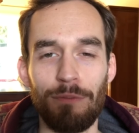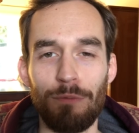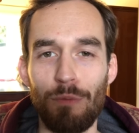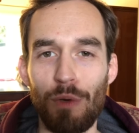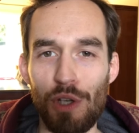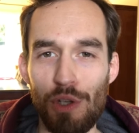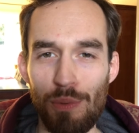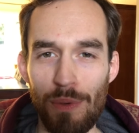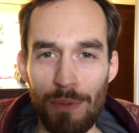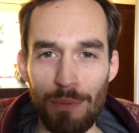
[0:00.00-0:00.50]

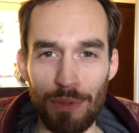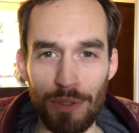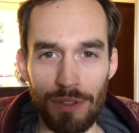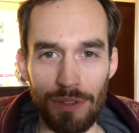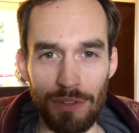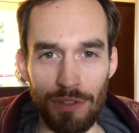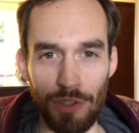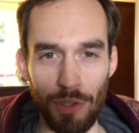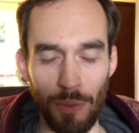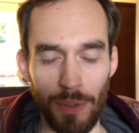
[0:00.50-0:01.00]
Wish we
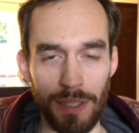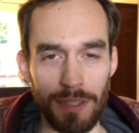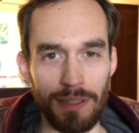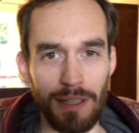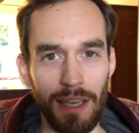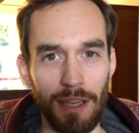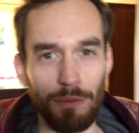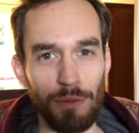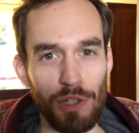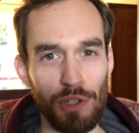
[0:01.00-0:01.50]
wouldn't do it.
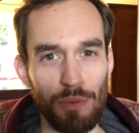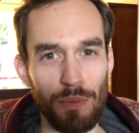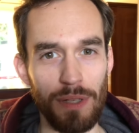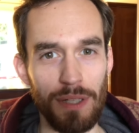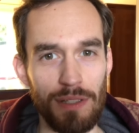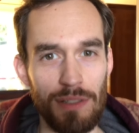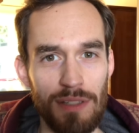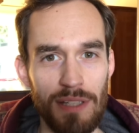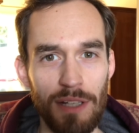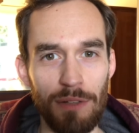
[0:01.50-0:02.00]
I wish we
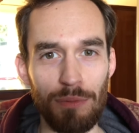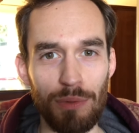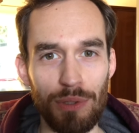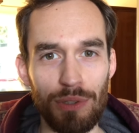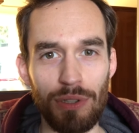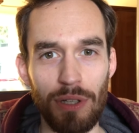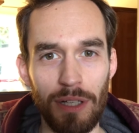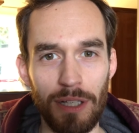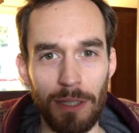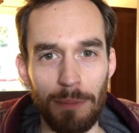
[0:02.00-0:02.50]
instead
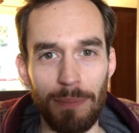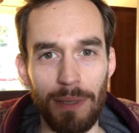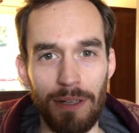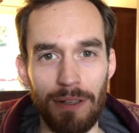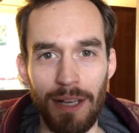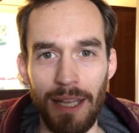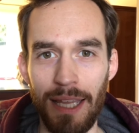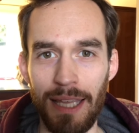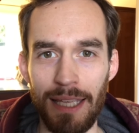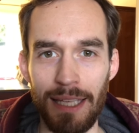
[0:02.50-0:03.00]
would talk
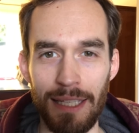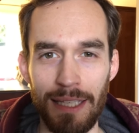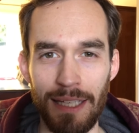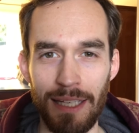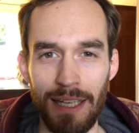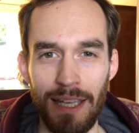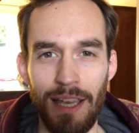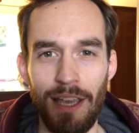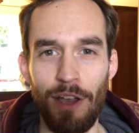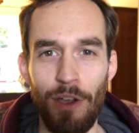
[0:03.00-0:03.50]
about, hey,
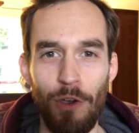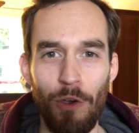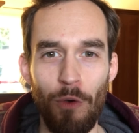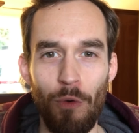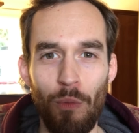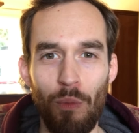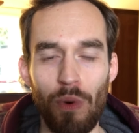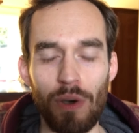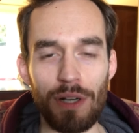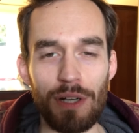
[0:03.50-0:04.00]

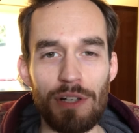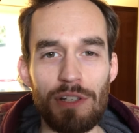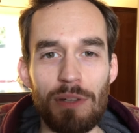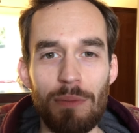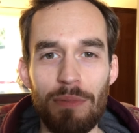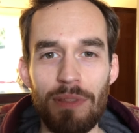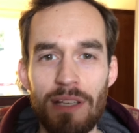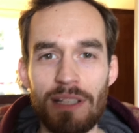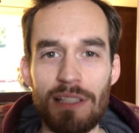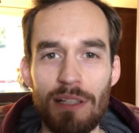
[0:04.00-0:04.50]
what are
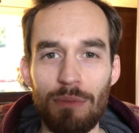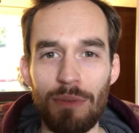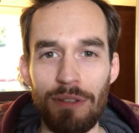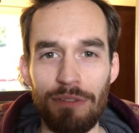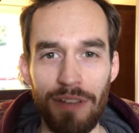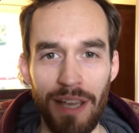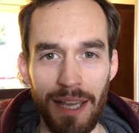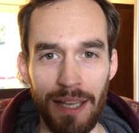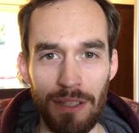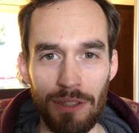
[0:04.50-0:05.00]
some things that we
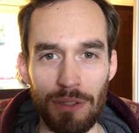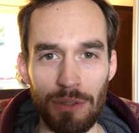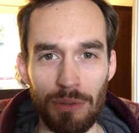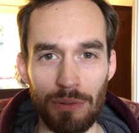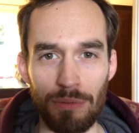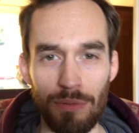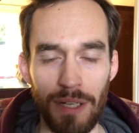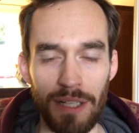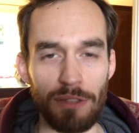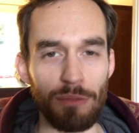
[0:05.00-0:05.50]
value,
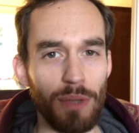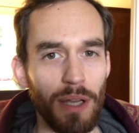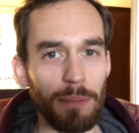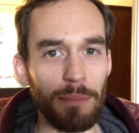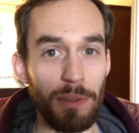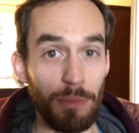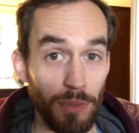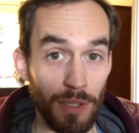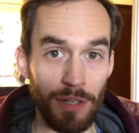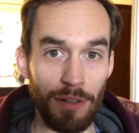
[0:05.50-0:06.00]
right? I
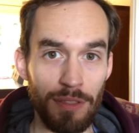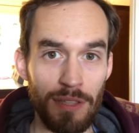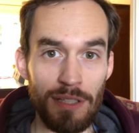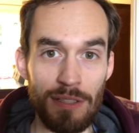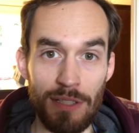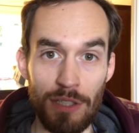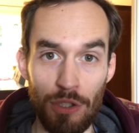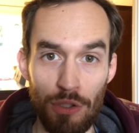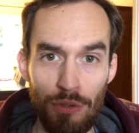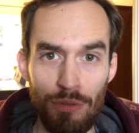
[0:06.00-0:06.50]
mean, what are
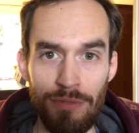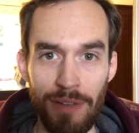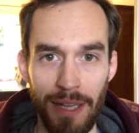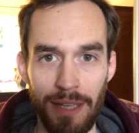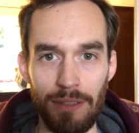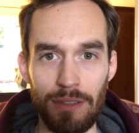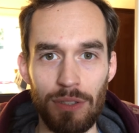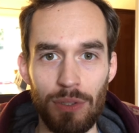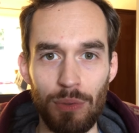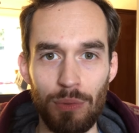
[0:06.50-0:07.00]
things that you
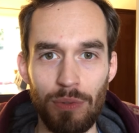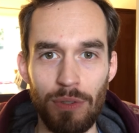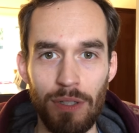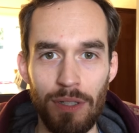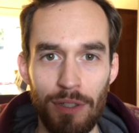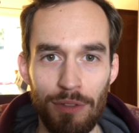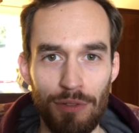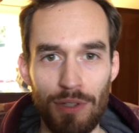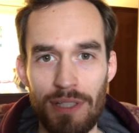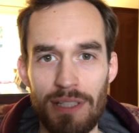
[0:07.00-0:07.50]
value?
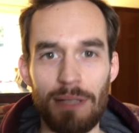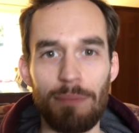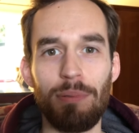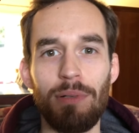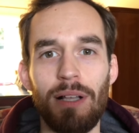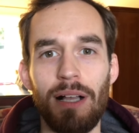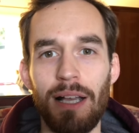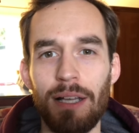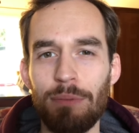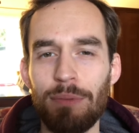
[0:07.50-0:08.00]
For
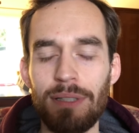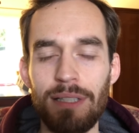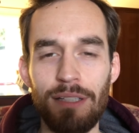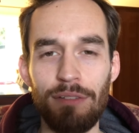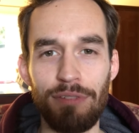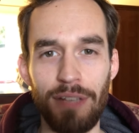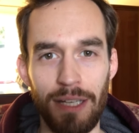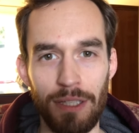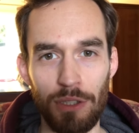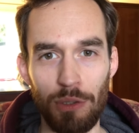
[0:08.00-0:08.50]
example, I really
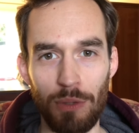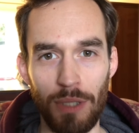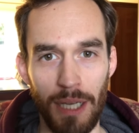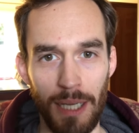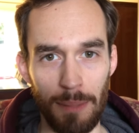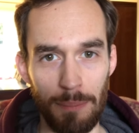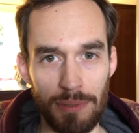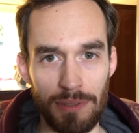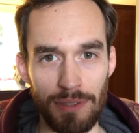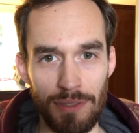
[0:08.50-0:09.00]
value
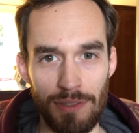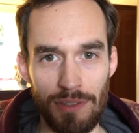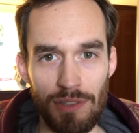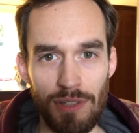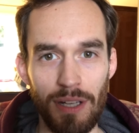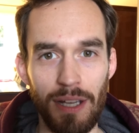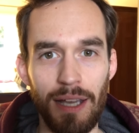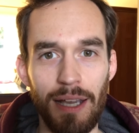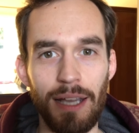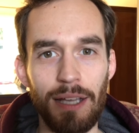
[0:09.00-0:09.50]

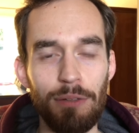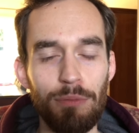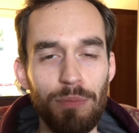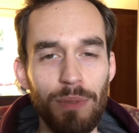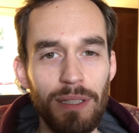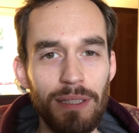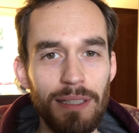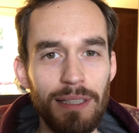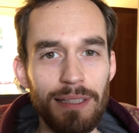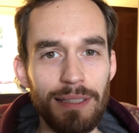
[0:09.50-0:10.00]
competence. I
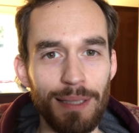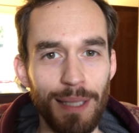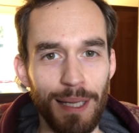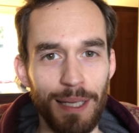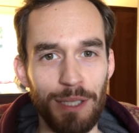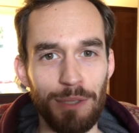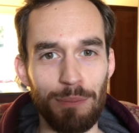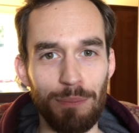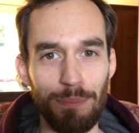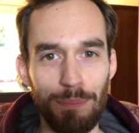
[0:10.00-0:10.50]
really
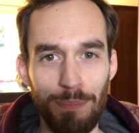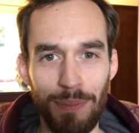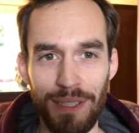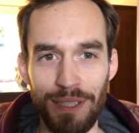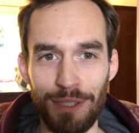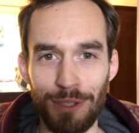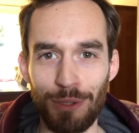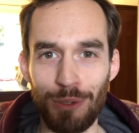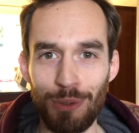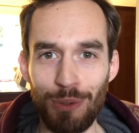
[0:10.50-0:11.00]
like
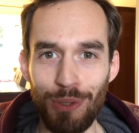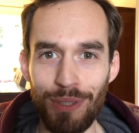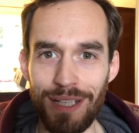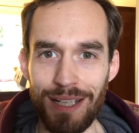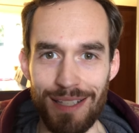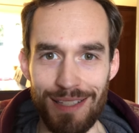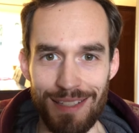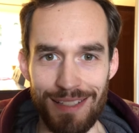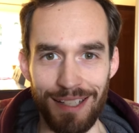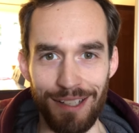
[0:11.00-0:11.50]
being good
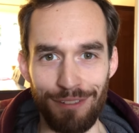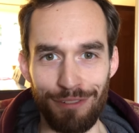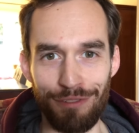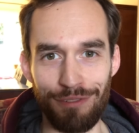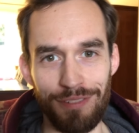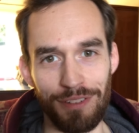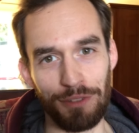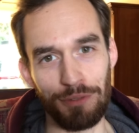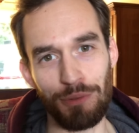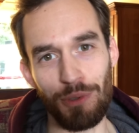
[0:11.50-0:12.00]
at
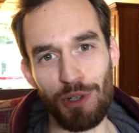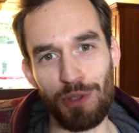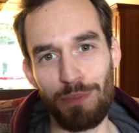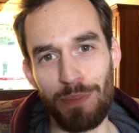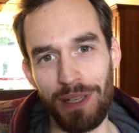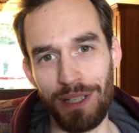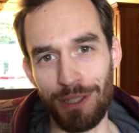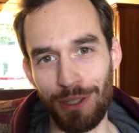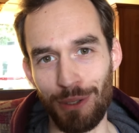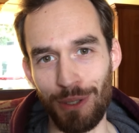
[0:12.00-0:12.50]
stuff. Of course,
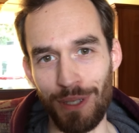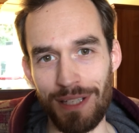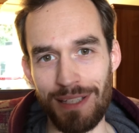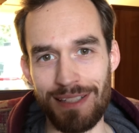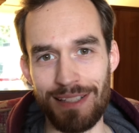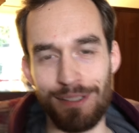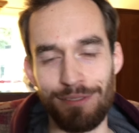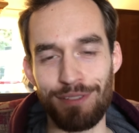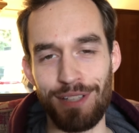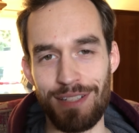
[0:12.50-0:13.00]
being good at
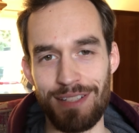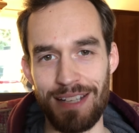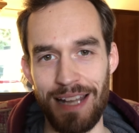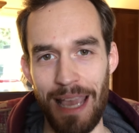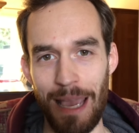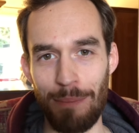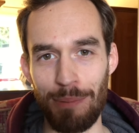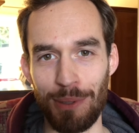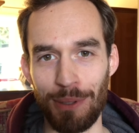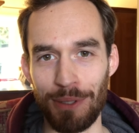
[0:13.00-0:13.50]
stuff doesn't
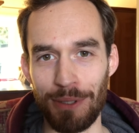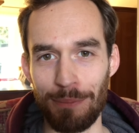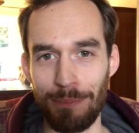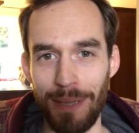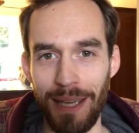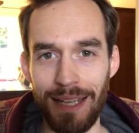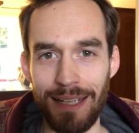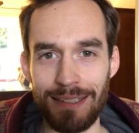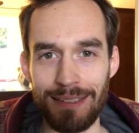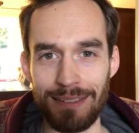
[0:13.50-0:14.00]
happen
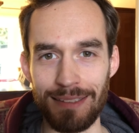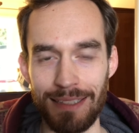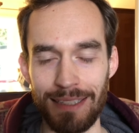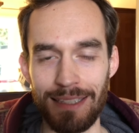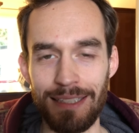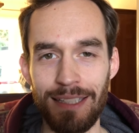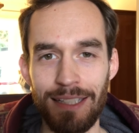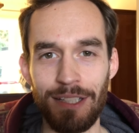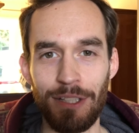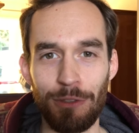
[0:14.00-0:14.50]

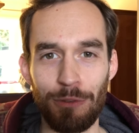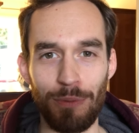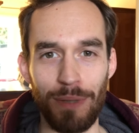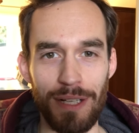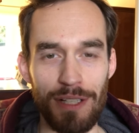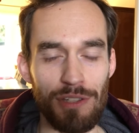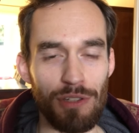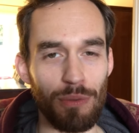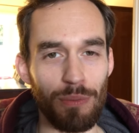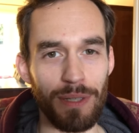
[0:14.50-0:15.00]
automatically,
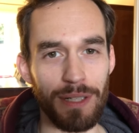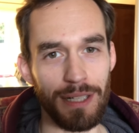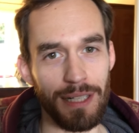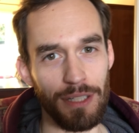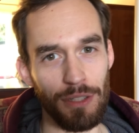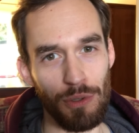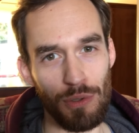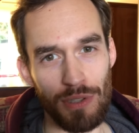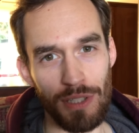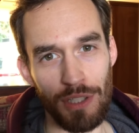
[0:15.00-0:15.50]
right? So what it
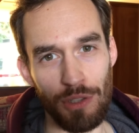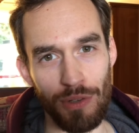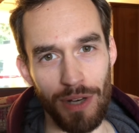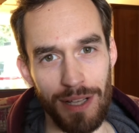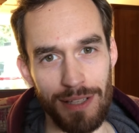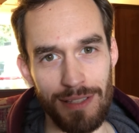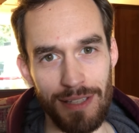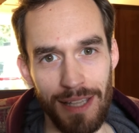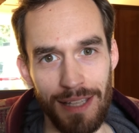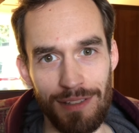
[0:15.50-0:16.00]
usually
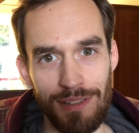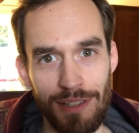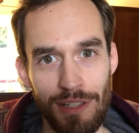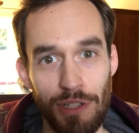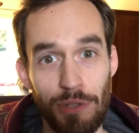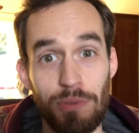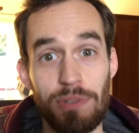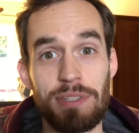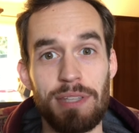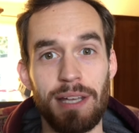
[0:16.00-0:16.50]
translates
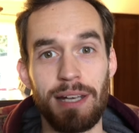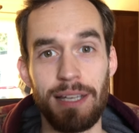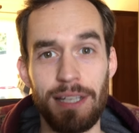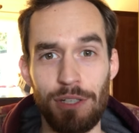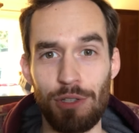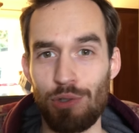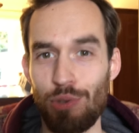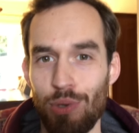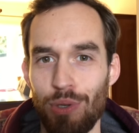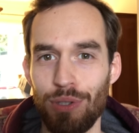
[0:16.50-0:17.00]
into is that I
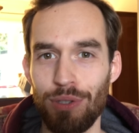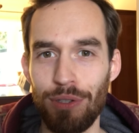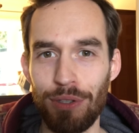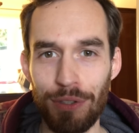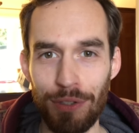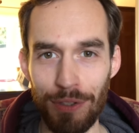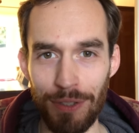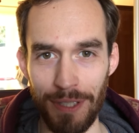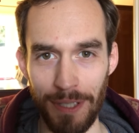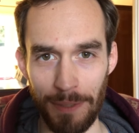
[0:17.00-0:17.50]
enjoy
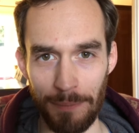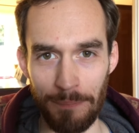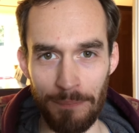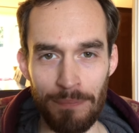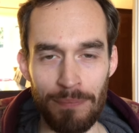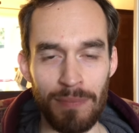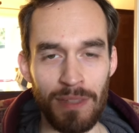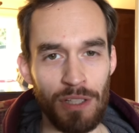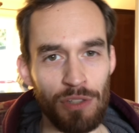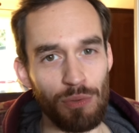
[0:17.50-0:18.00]
learning.
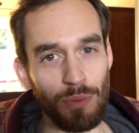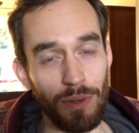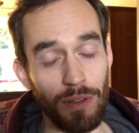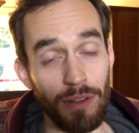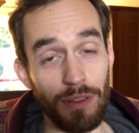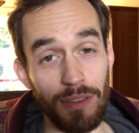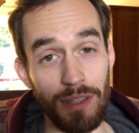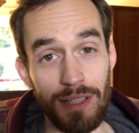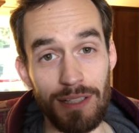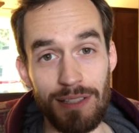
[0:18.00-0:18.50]
It's one of
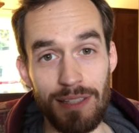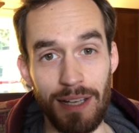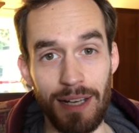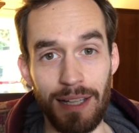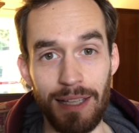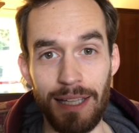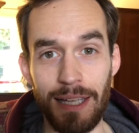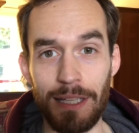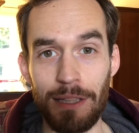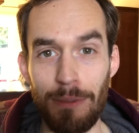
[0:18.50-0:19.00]
the things that
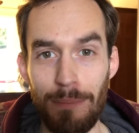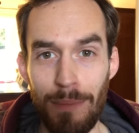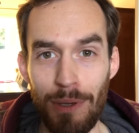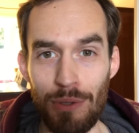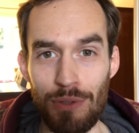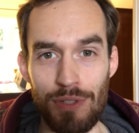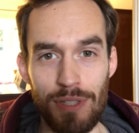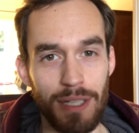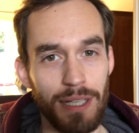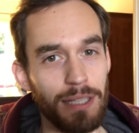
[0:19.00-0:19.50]
I like the
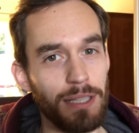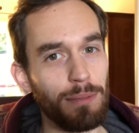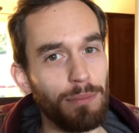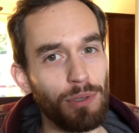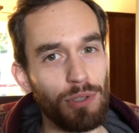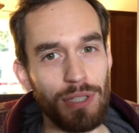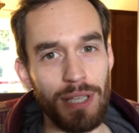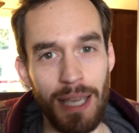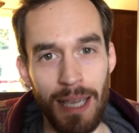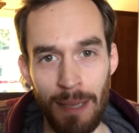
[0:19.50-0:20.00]
most, that get the
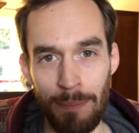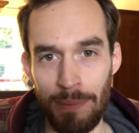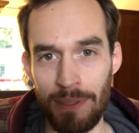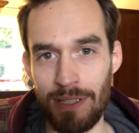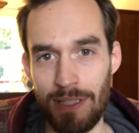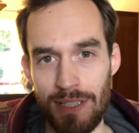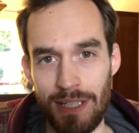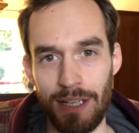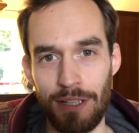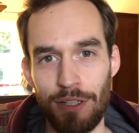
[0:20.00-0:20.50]
most
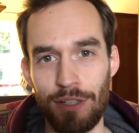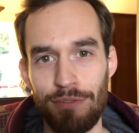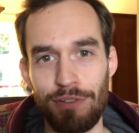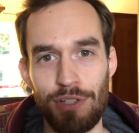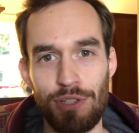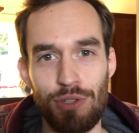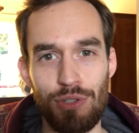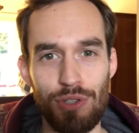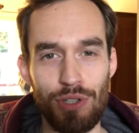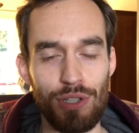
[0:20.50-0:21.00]
happiness out of,
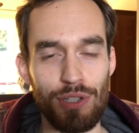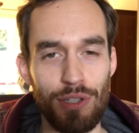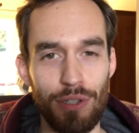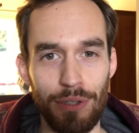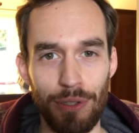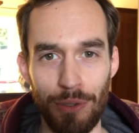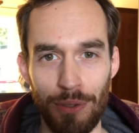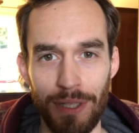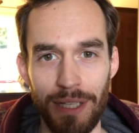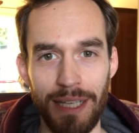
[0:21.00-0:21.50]
is just
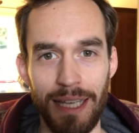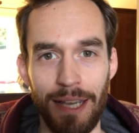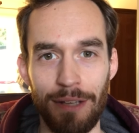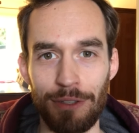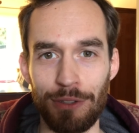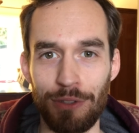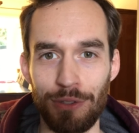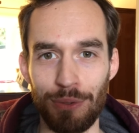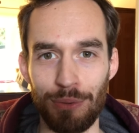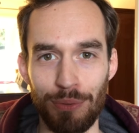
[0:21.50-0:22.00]
learning how
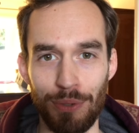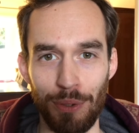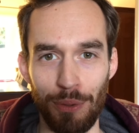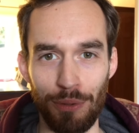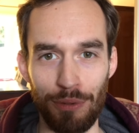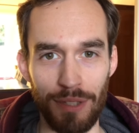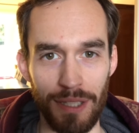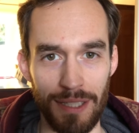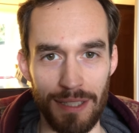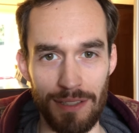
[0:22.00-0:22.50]
to do new
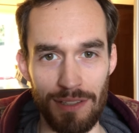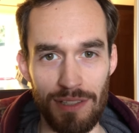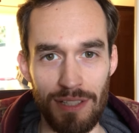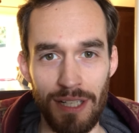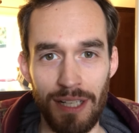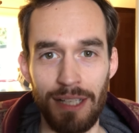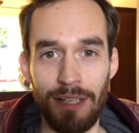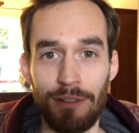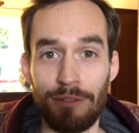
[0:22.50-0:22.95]
things.